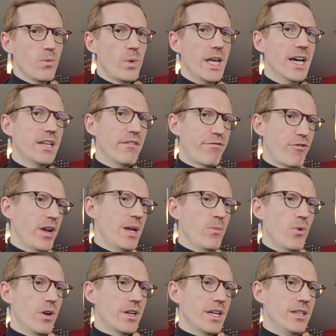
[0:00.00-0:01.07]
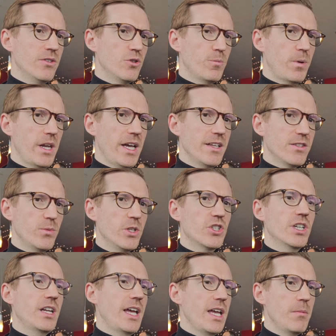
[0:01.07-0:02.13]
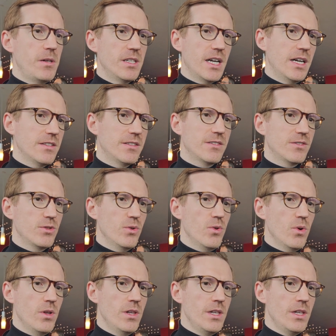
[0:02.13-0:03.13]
we had a framework into place which enabled us to